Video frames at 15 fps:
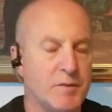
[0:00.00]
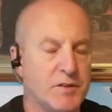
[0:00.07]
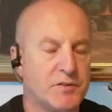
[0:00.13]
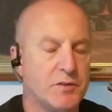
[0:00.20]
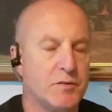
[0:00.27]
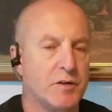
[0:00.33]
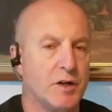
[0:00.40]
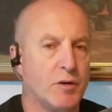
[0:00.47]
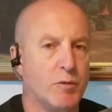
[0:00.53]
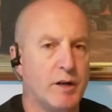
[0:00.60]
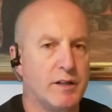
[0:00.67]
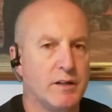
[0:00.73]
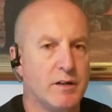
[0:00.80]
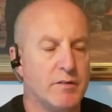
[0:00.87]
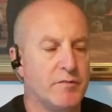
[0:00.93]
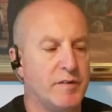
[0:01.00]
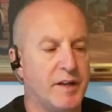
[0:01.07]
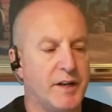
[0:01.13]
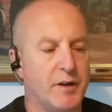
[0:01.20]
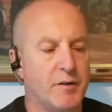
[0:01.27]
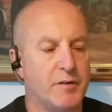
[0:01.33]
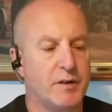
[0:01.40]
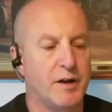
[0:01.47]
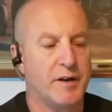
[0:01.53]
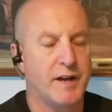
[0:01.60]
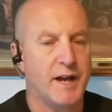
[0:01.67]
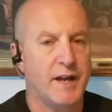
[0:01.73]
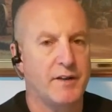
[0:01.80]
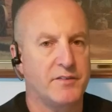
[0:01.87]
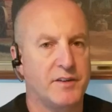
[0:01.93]
just doing a quick little video on
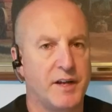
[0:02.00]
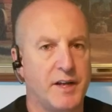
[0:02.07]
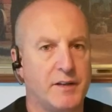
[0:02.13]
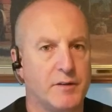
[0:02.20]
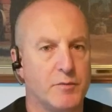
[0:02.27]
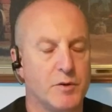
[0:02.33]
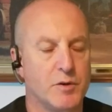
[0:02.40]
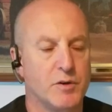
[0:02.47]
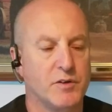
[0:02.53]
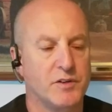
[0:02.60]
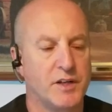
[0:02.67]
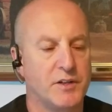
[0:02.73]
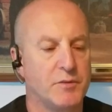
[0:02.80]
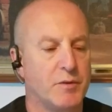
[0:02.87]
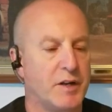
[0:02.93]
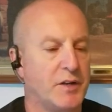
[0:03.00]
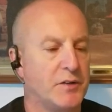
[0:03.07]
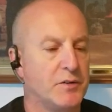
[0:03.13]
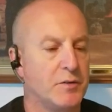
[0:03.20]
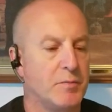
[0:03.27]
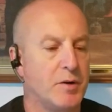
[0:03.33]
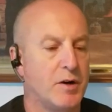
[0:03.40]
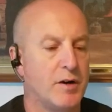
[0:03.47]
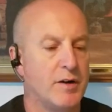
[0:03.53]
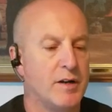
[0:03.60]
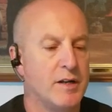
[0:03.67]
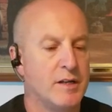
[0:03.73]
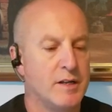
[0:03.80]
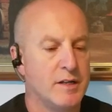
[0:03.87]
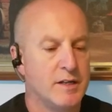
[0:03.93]
how to take the Ruger 1022 apart,
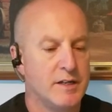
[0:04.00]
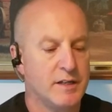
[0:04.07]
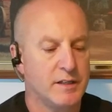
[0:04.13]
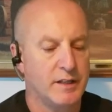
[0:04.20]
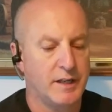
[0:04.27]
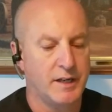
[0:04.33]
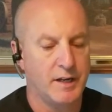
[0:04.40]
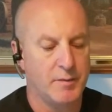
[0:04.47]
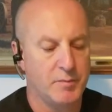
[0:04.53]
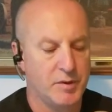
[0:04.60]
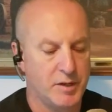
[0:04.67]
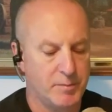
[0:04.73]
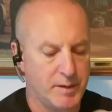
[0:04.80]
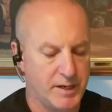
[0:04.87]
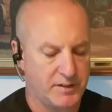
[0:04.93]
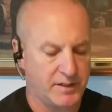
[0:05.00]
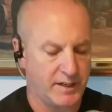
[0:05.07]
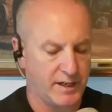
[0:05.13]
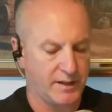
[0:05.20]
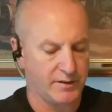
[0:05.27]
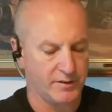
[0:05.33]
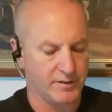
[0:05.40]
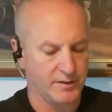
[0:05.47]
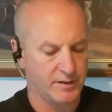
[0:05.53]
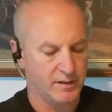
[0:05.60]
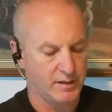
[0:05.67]
clean it, and put it back together.